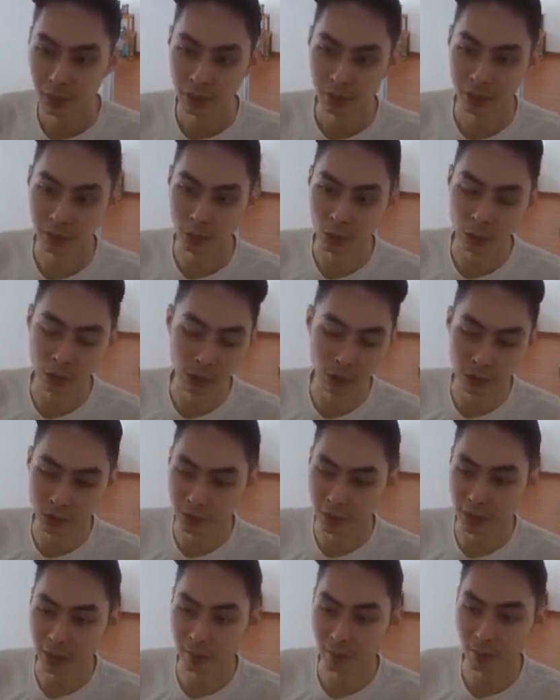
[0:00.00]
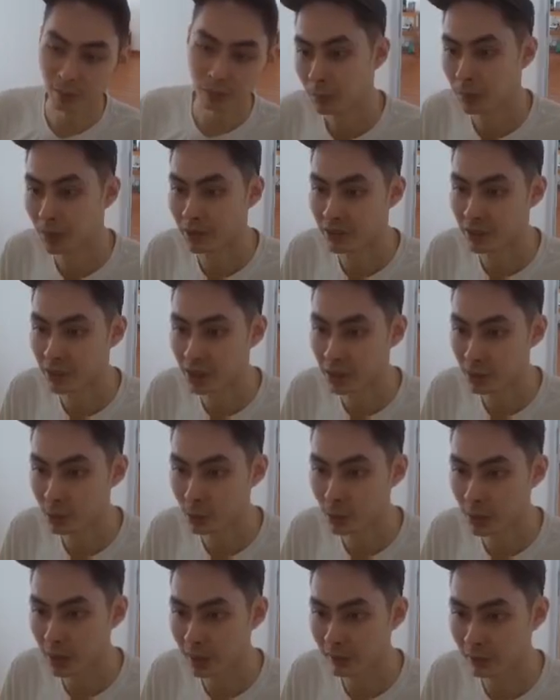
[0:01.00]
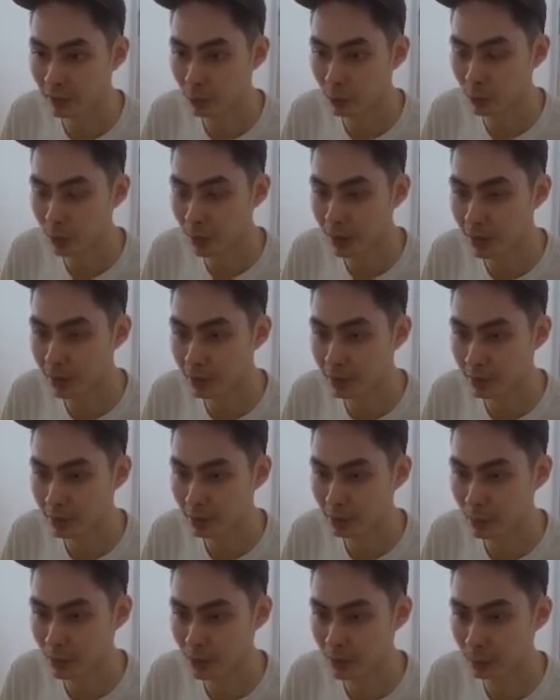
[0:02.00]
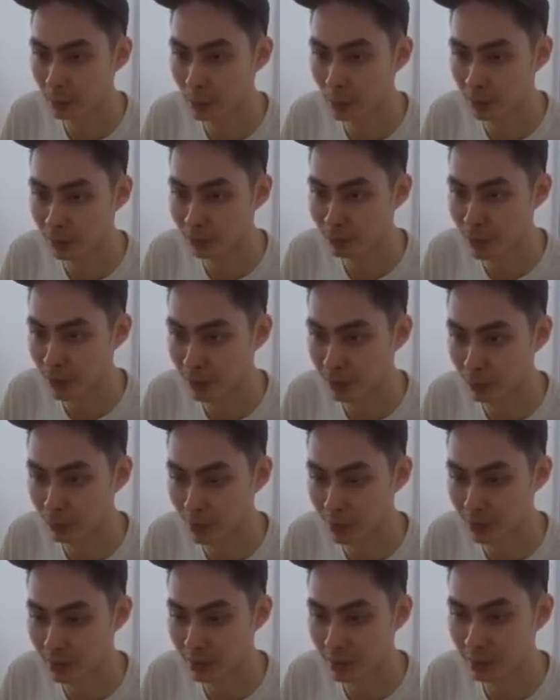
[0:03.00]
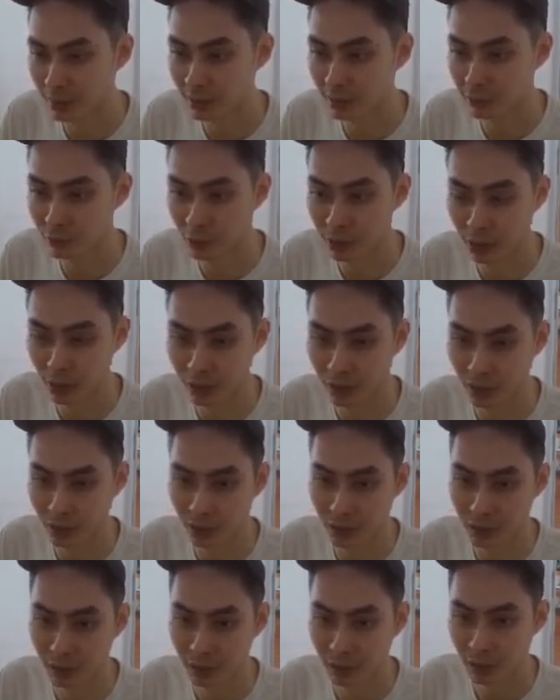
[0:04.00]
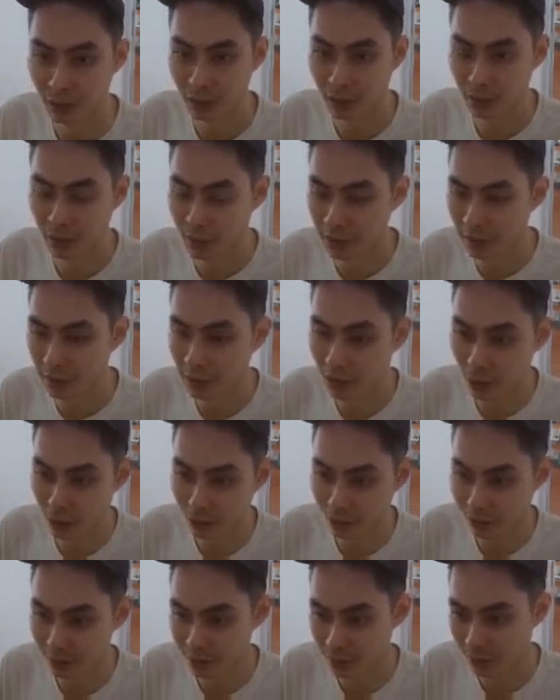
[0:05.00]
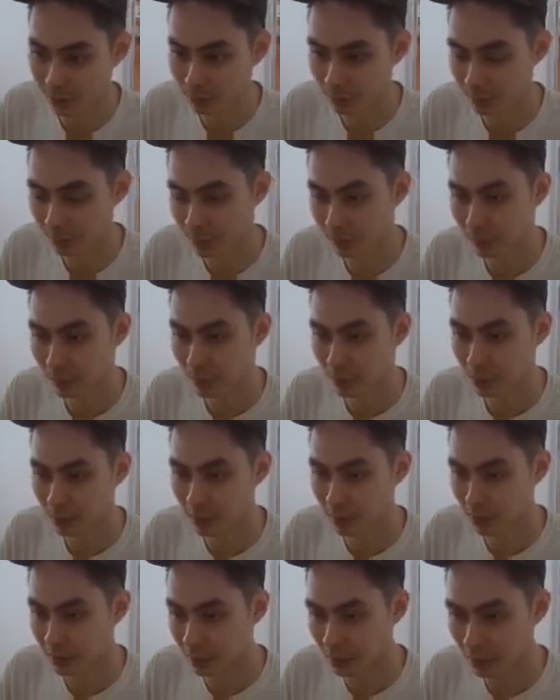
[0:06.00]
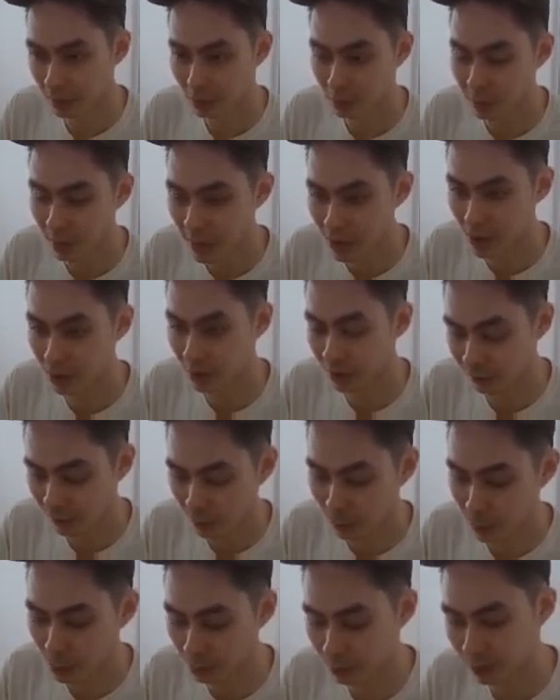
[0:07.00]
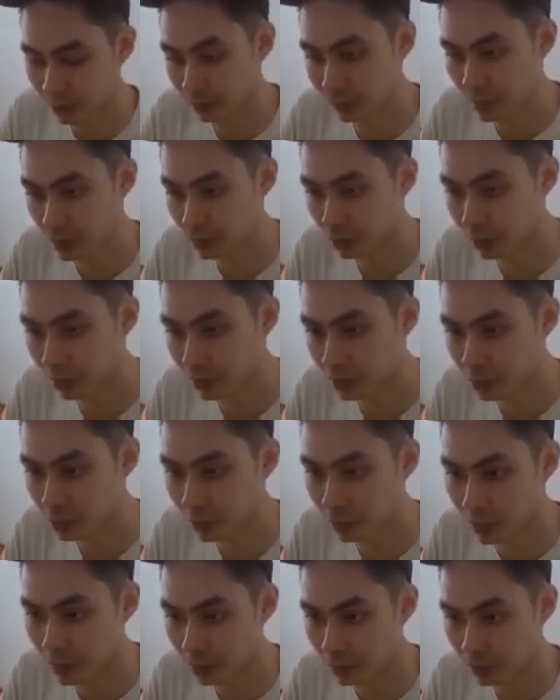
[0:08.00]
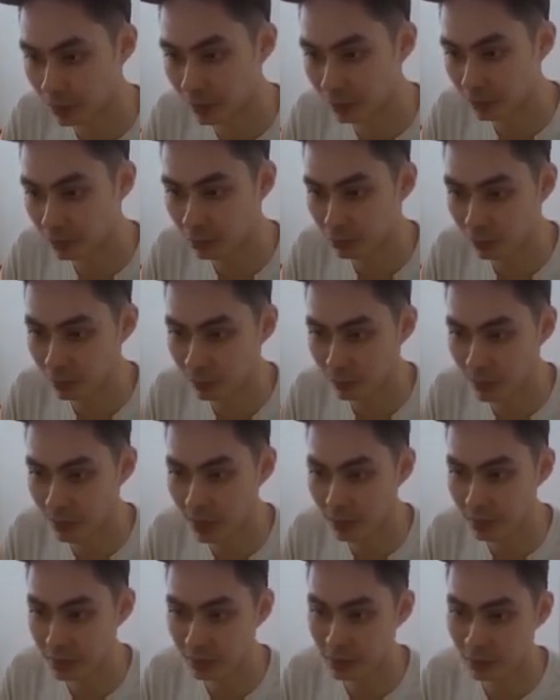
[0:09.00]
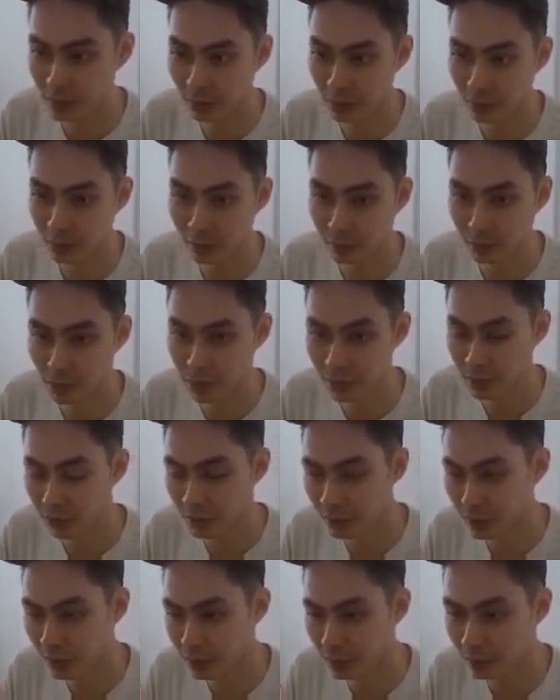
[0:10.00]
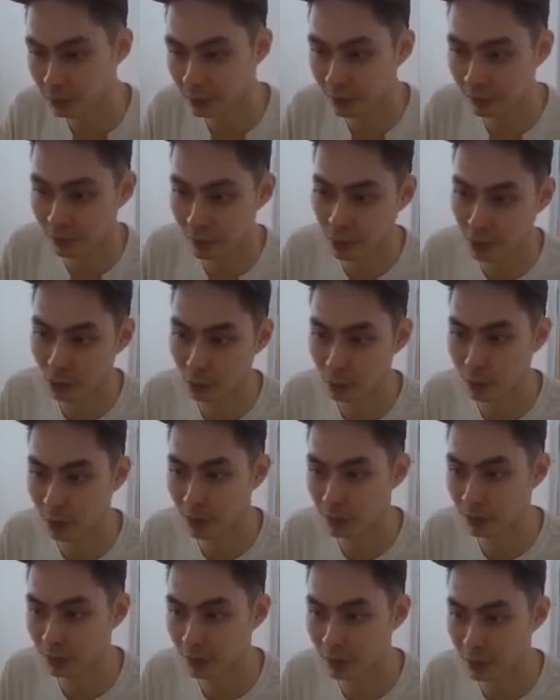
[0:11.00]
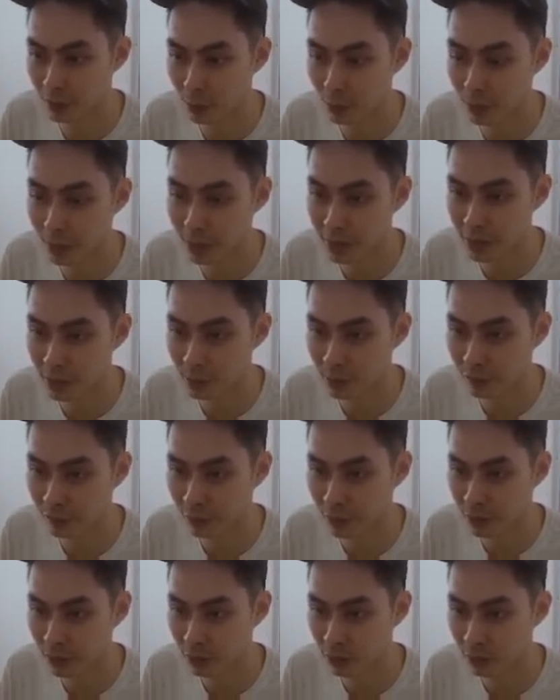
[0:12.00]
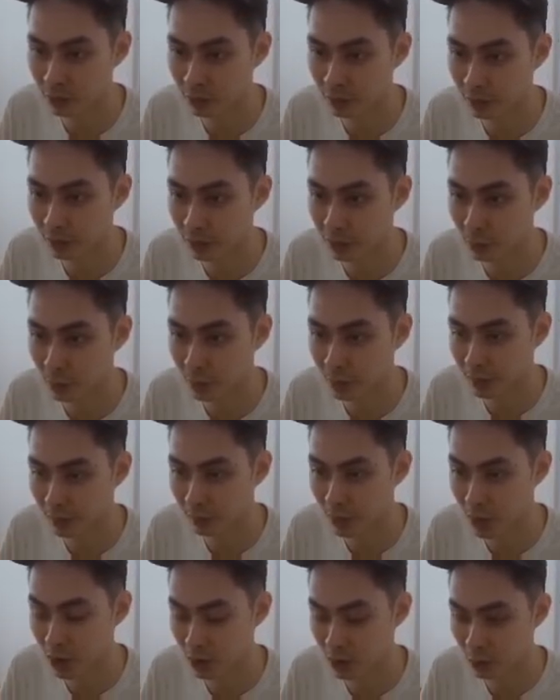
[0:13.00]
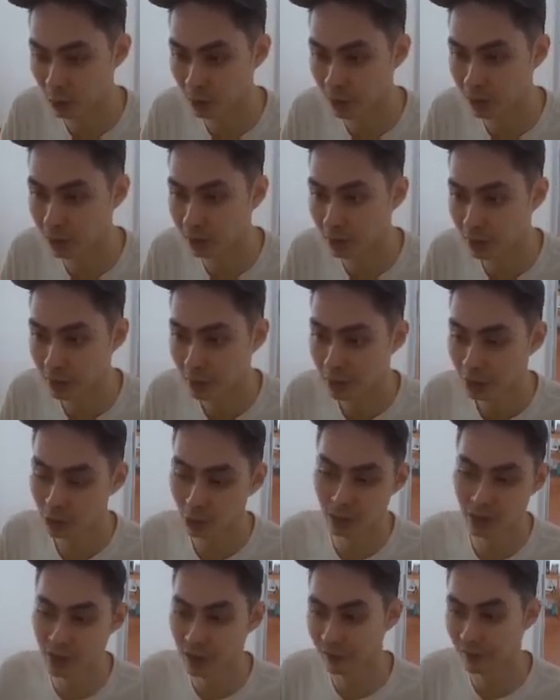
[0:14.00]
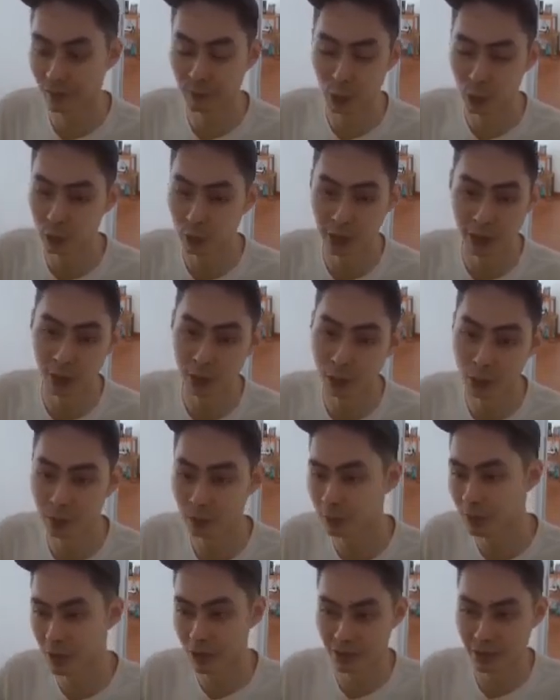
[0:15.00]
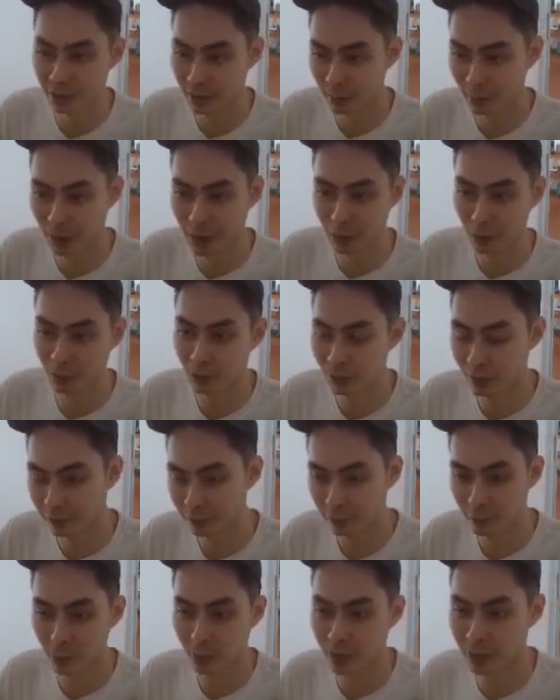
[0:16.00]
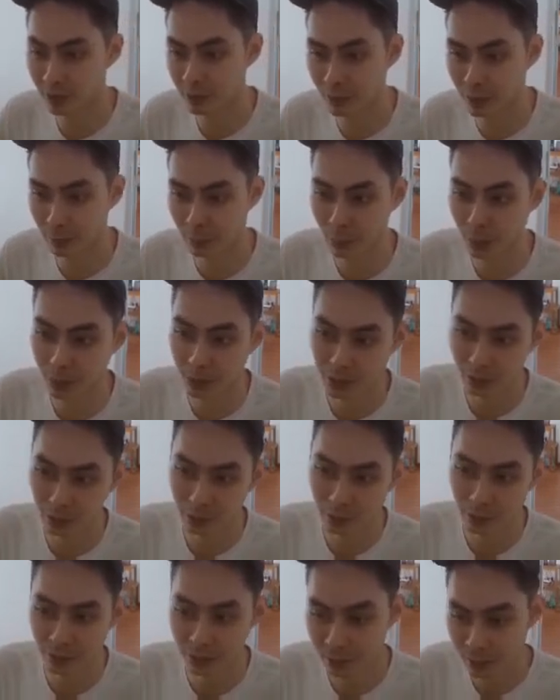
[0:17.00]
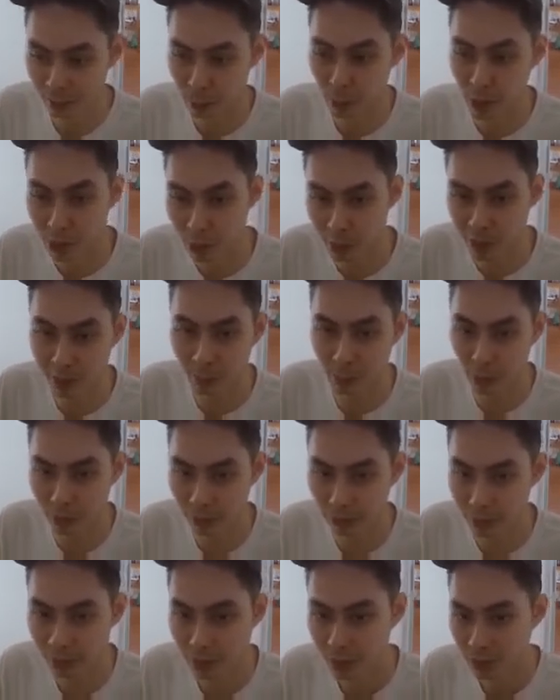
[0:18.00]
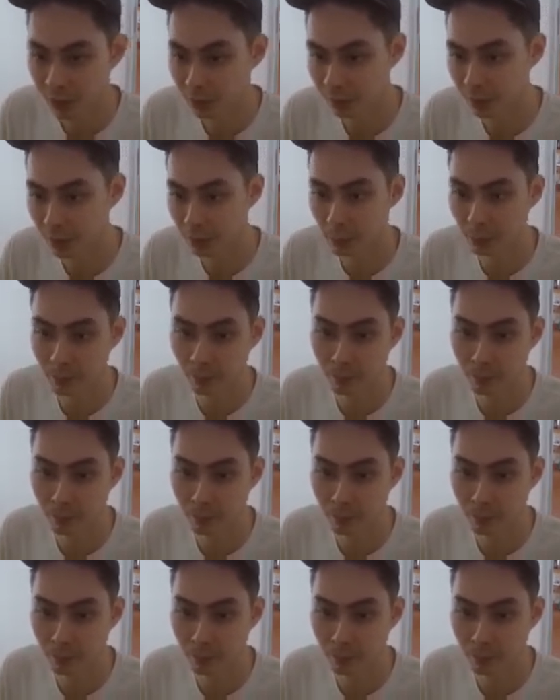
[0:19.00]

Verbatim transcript: Now, you could do that, but since we have the weights, what's the point of bringing the weights in if we're not going to uh, initialize them in the creation of our model now? So let's go ahead and do that. So the weights, we say that's referring to weight. So this weight is referring to this one that we just loaded in. So instead of having to train our own, we're just going to make use of what is already provided to us, the pre-trained model, right?